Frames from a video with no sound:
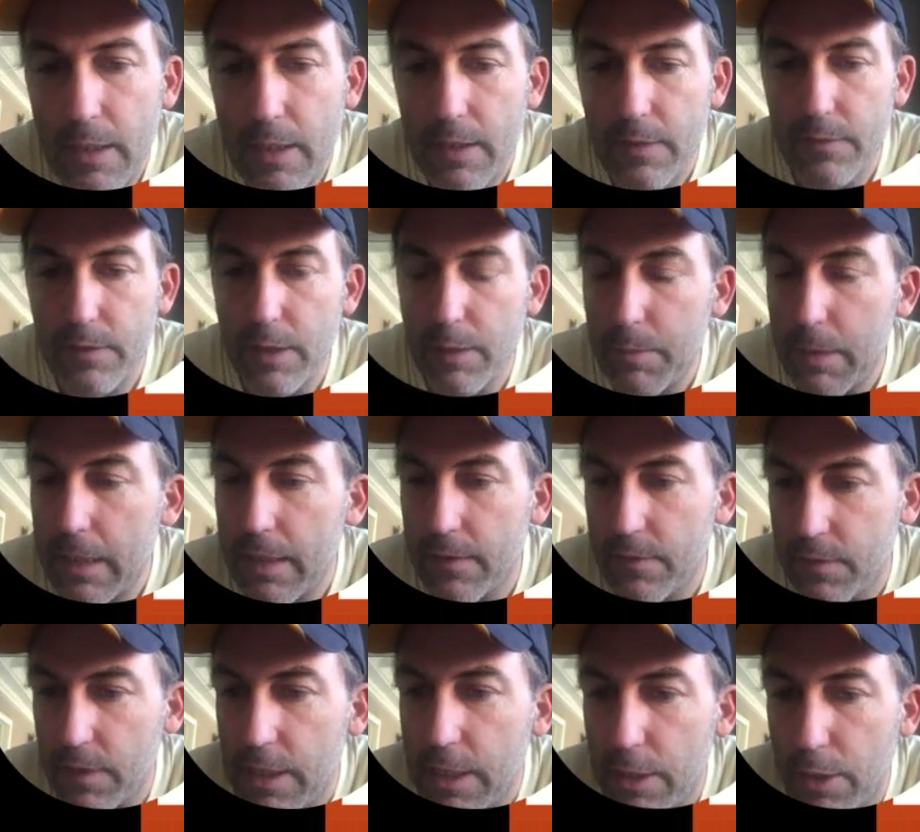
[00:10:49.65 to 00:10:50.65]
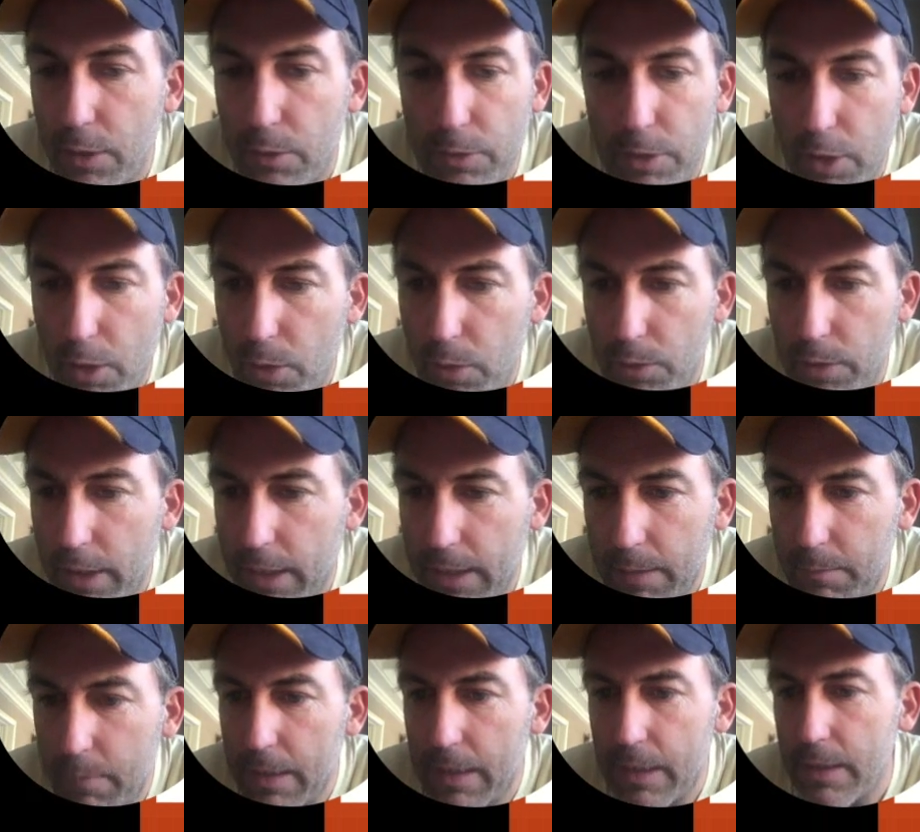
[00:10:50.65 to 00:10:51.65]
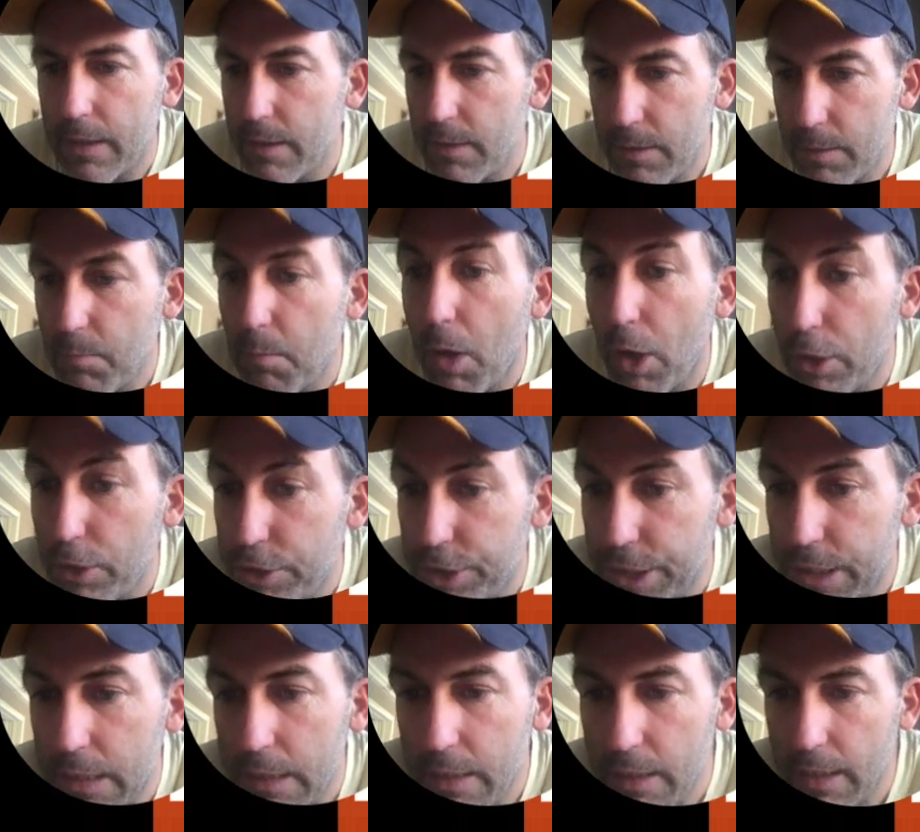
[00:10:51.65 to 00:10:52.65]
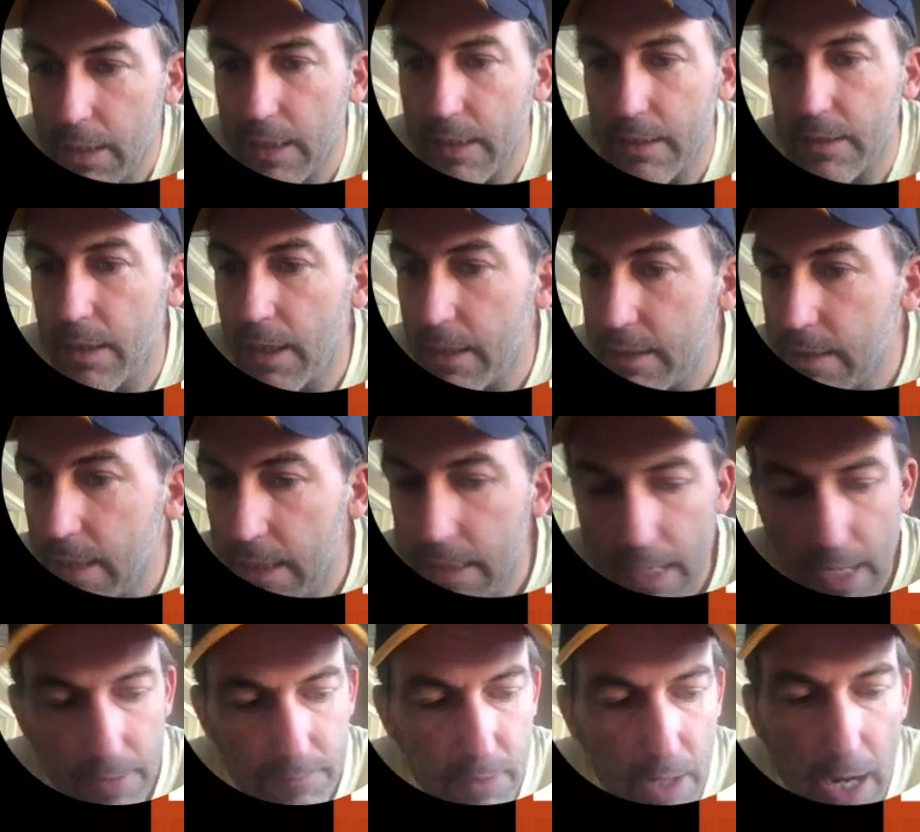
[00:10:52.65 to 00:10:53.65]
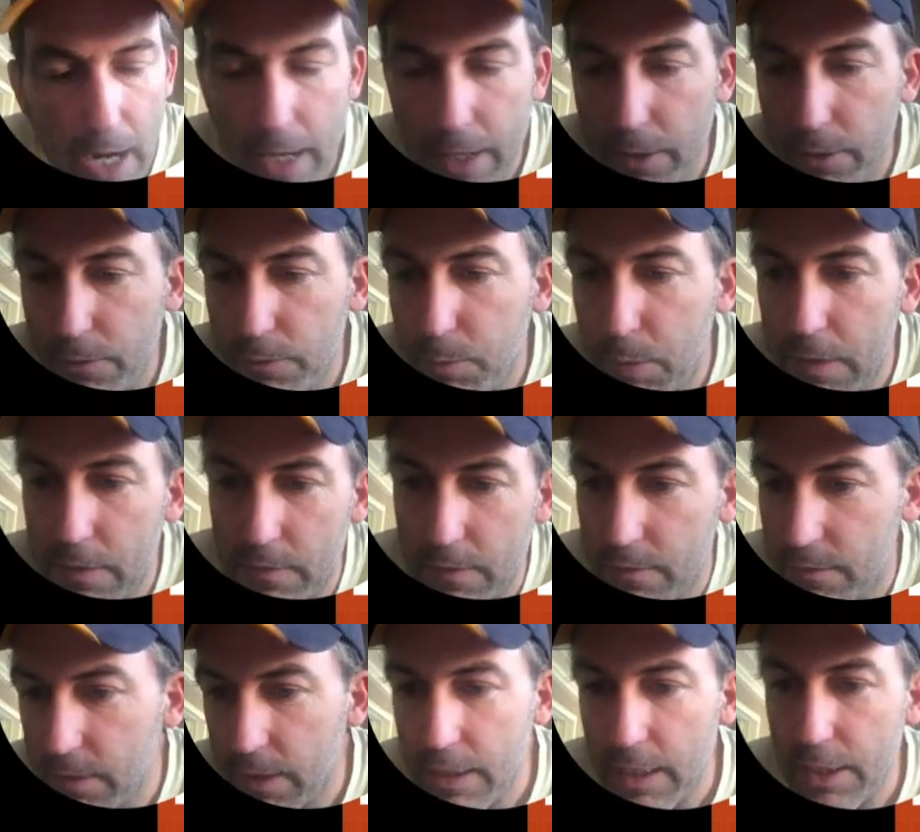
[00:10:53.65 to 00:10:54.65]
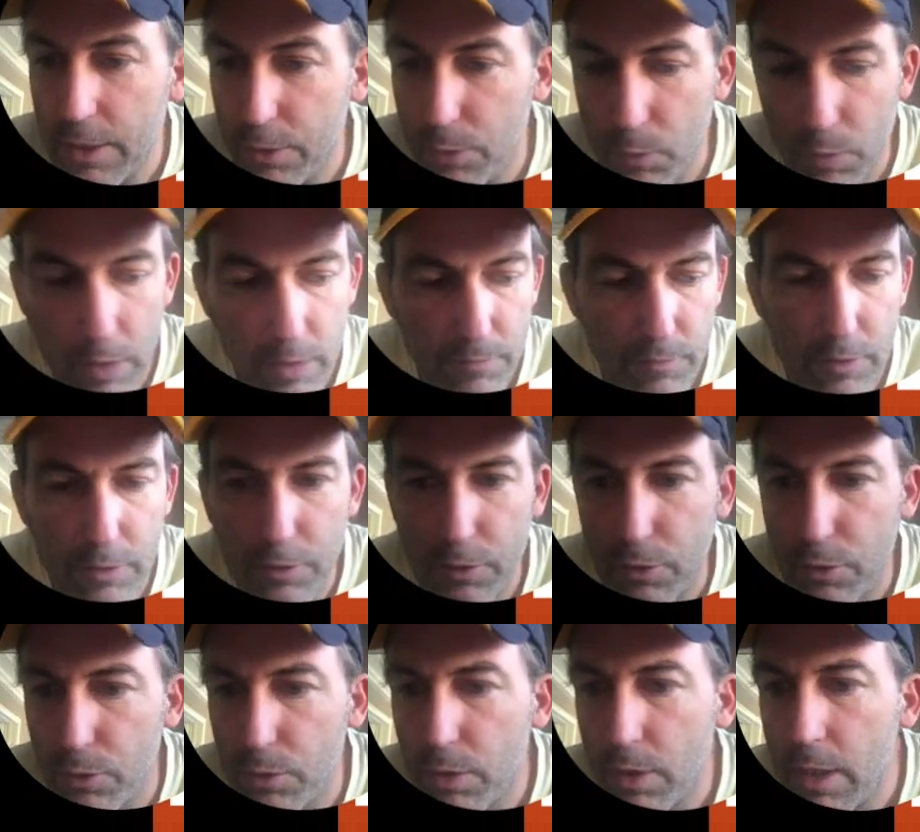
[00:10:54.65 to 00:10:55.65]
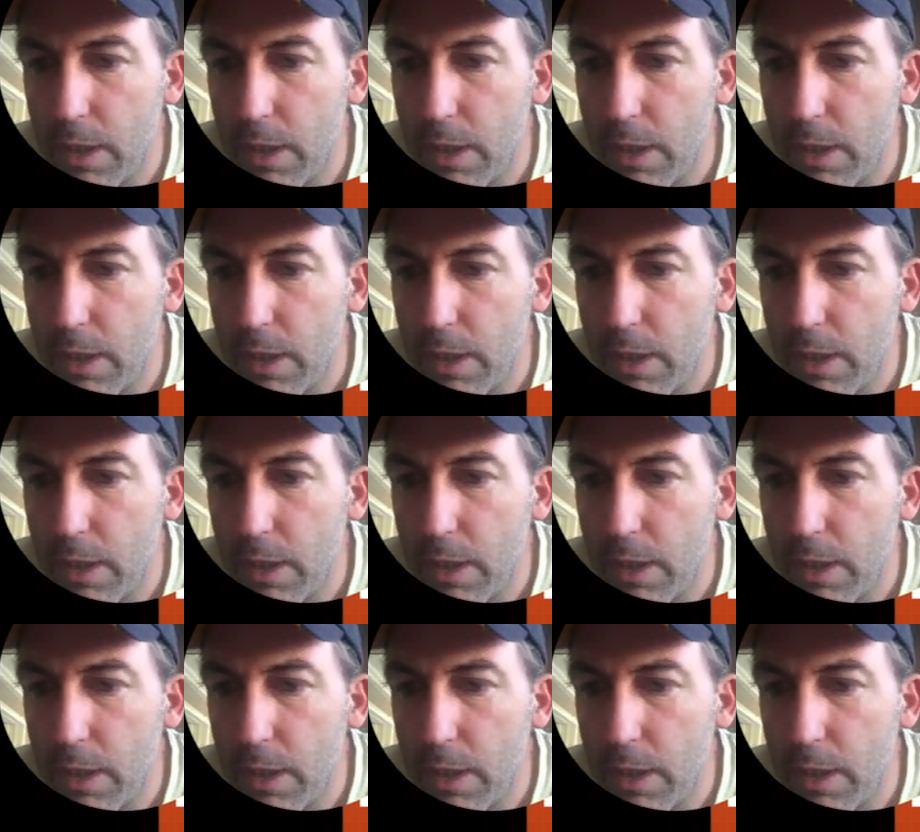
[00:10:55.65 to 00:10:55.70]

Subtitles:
is going to be this ecotone that can be marshy and tend to have higher species than either one of the two